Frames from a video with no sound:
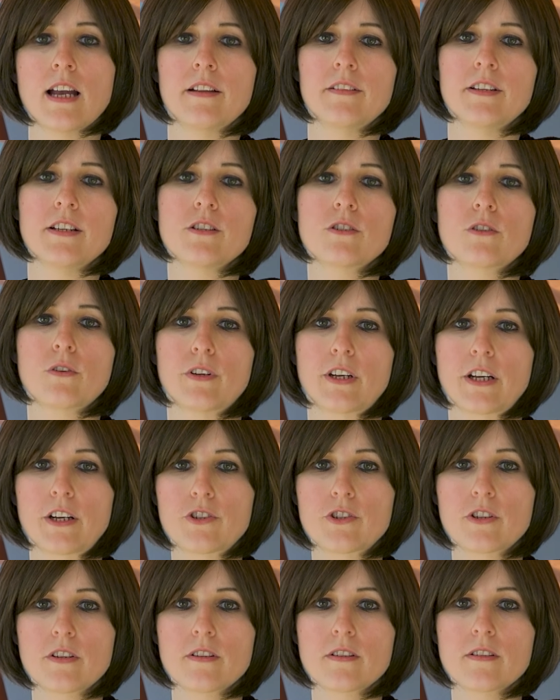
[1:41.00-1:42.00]
These
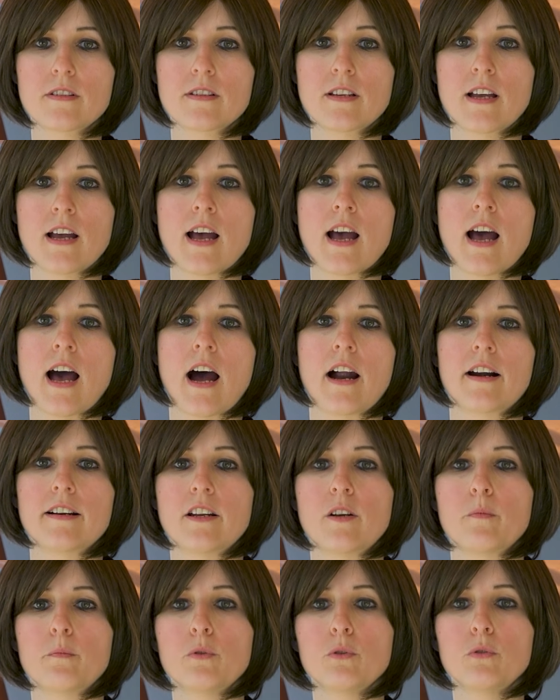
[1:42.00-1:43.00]
connections are
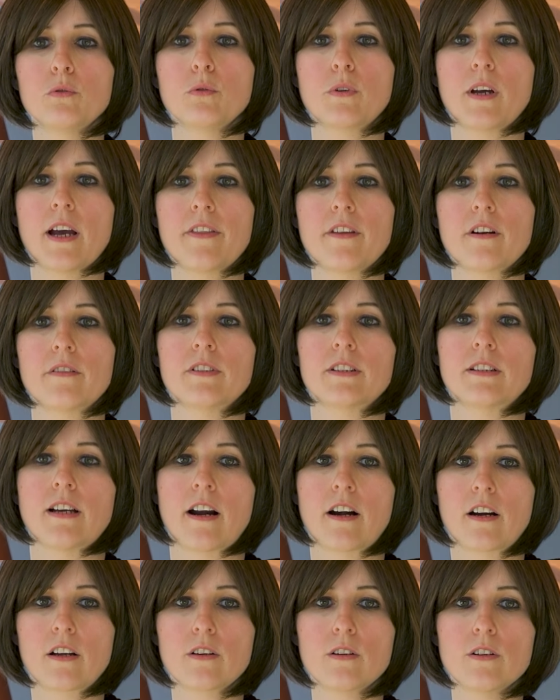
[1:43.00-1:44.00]
then put together with
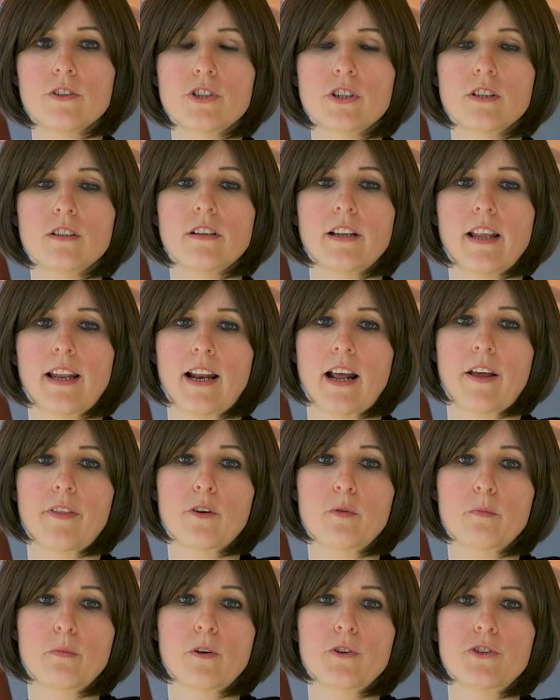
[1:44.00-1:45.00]
archaeological and
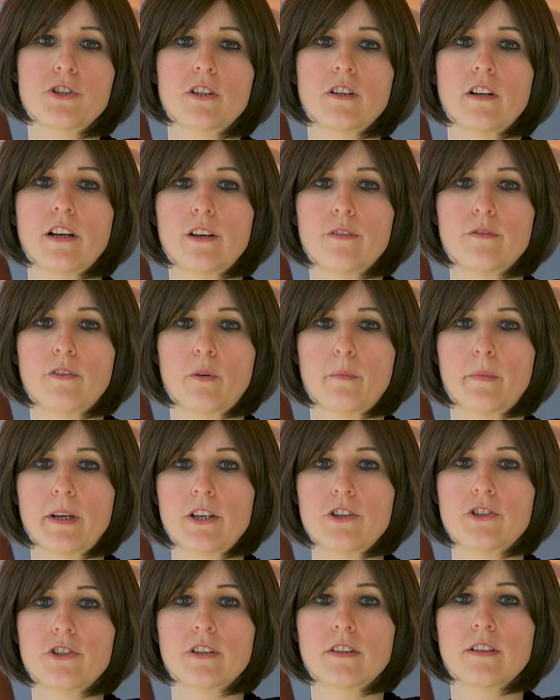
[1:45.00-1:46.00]
anthropological
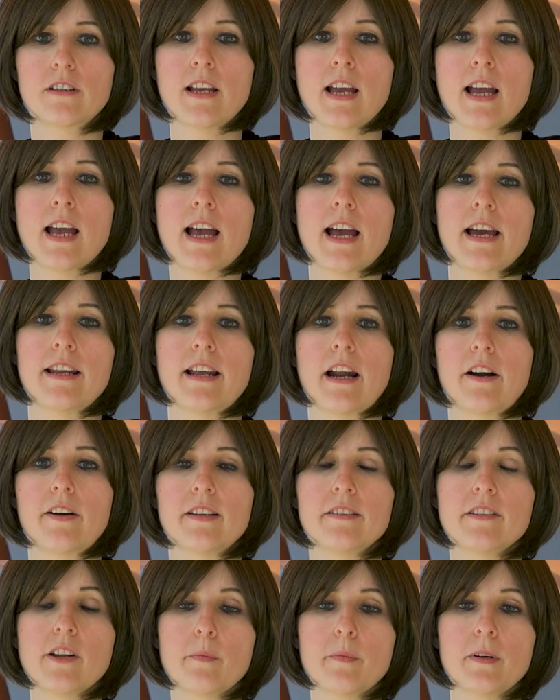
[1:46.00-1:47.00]
information and are
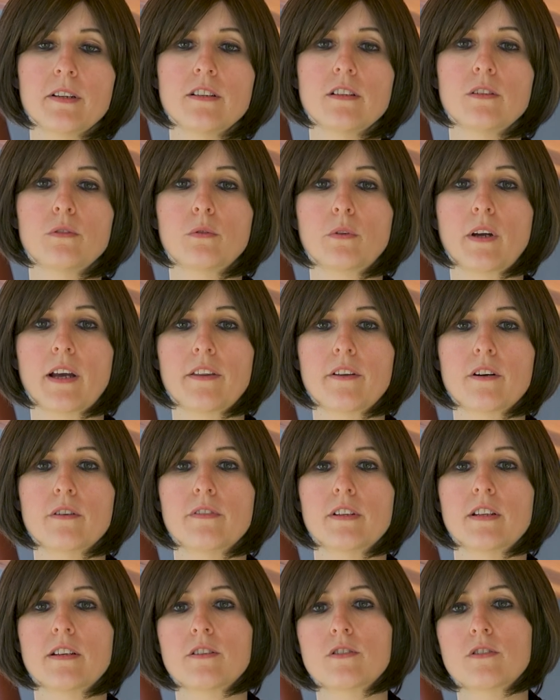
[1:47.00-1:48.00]
interpreted together
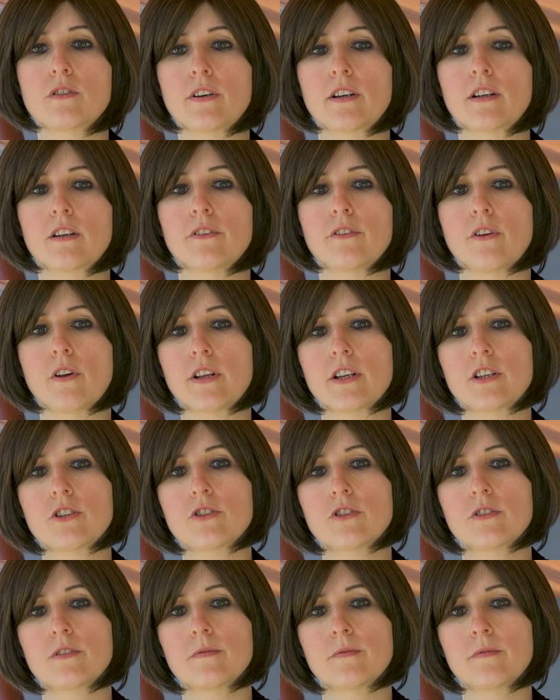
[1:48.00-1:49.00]
with historical
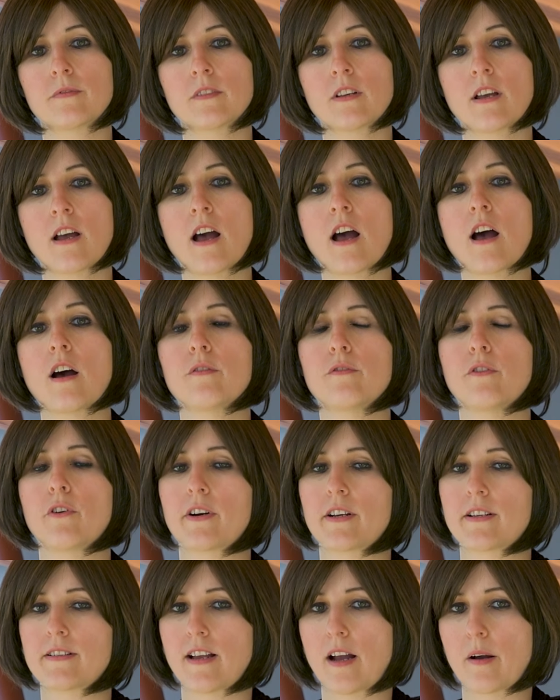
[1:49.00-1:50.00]
knowledge. For
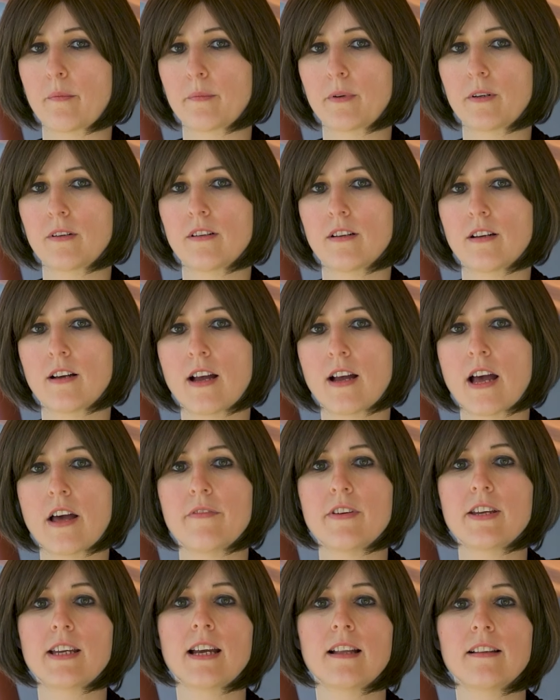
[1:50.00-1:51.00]
example,
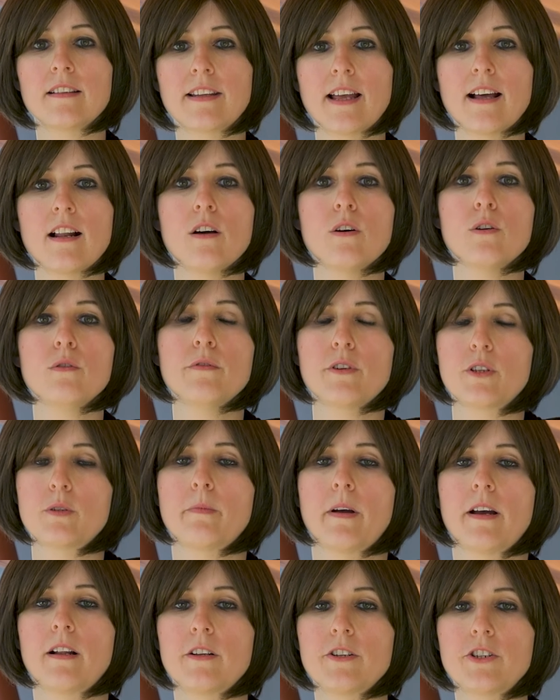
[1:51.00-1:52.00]
we can tell who was
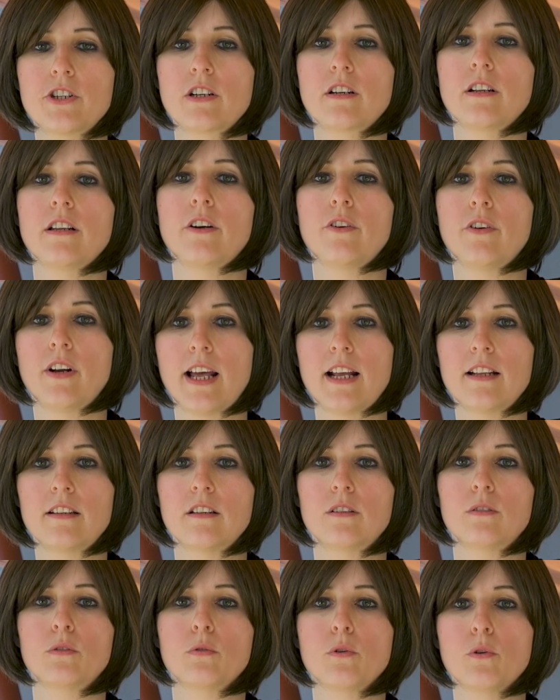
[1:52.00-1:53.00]
biologically
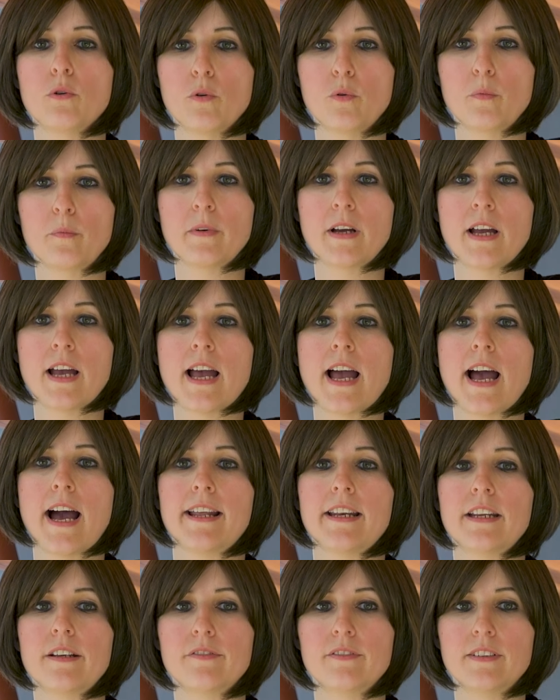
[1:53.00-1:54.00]
related to whom
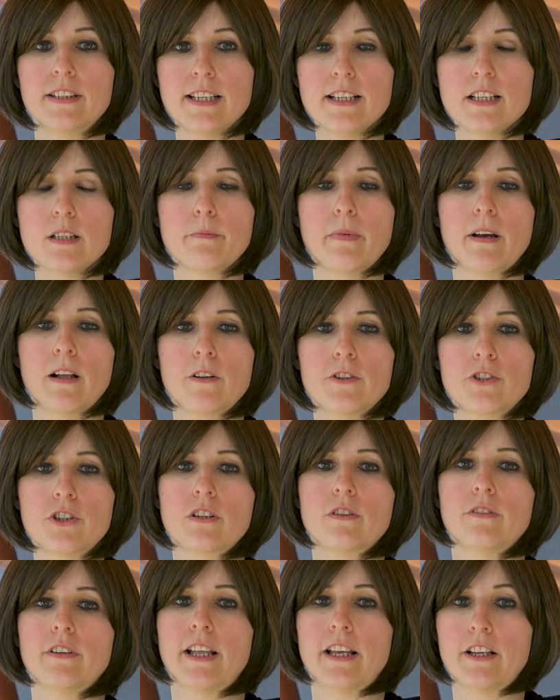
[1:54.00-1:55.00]
and if these
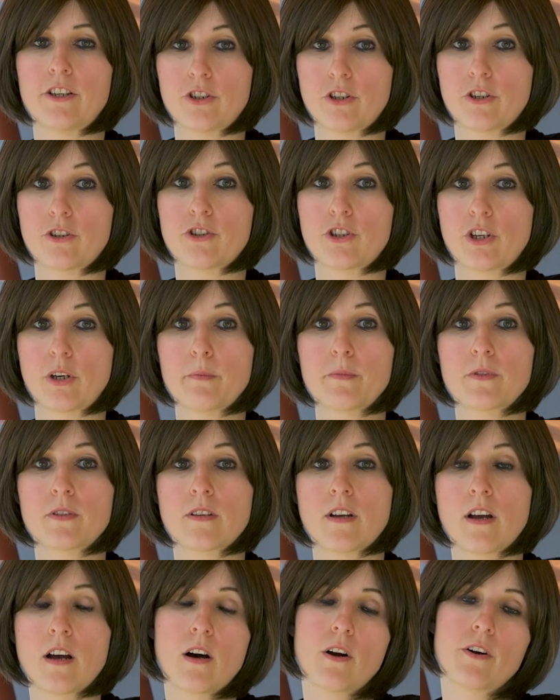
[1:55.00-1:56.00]
biological relationships,
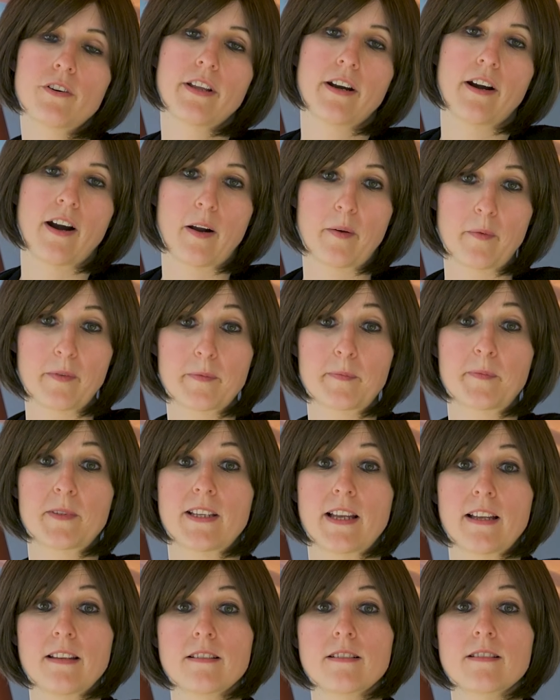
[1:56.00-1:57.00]
or their
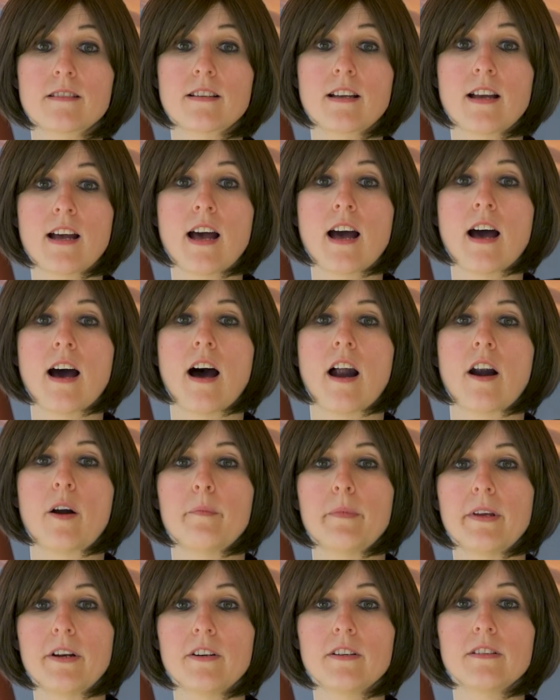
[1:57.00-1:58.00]
absence, are
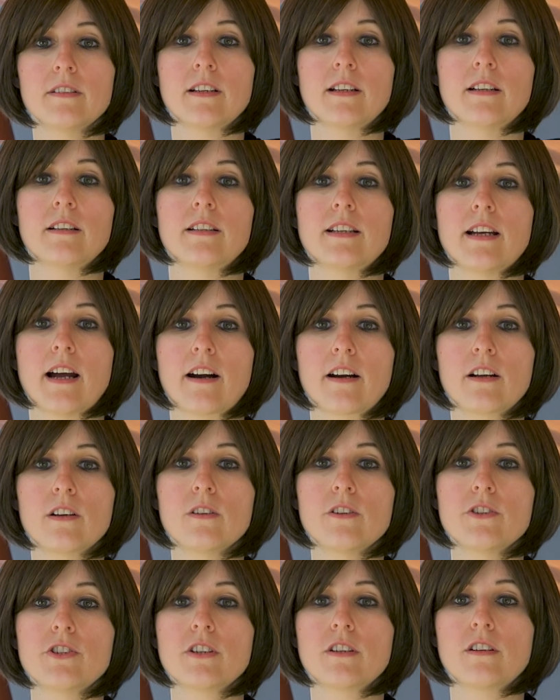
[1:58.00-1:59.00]
mirrored in the
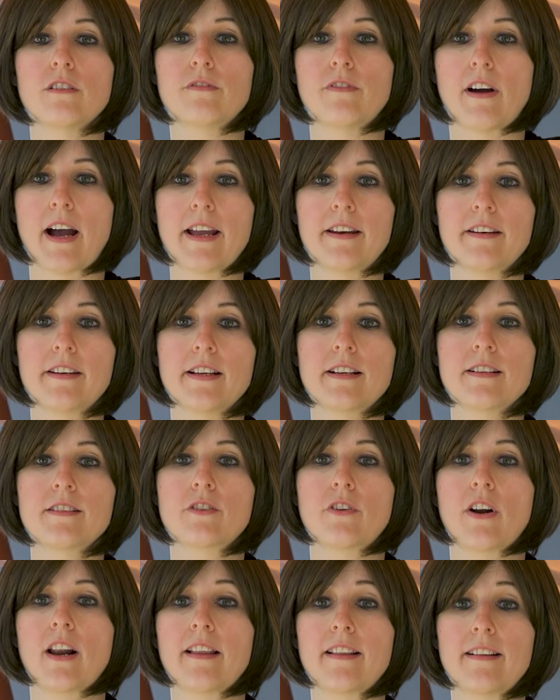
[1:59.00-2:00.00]
archaeological
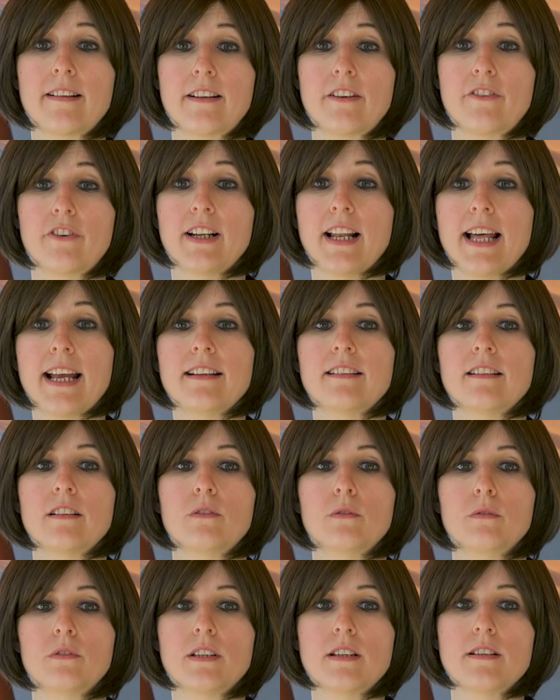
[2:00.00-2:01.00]
findings related
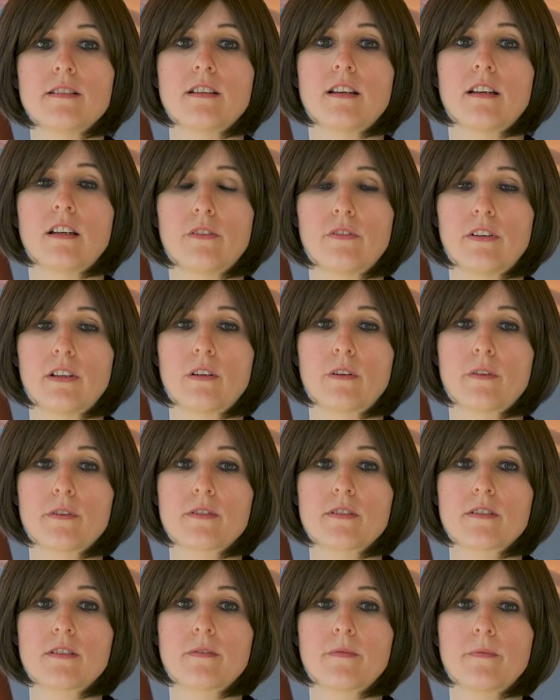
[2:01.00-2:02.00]
to these
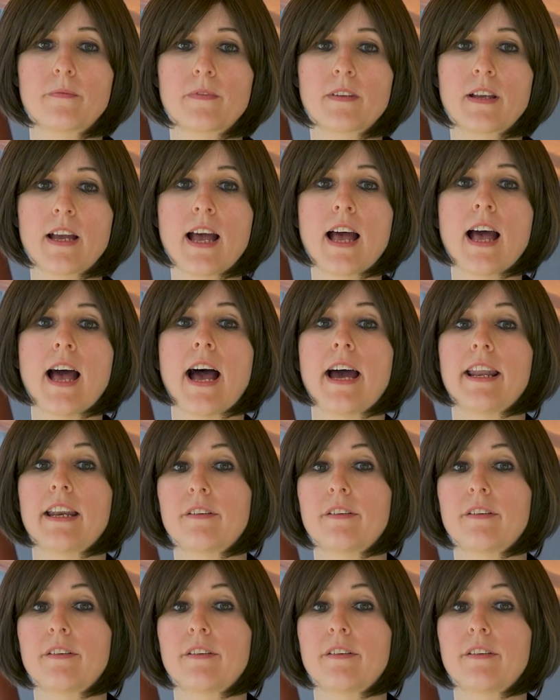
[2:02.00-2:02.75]
individuals, and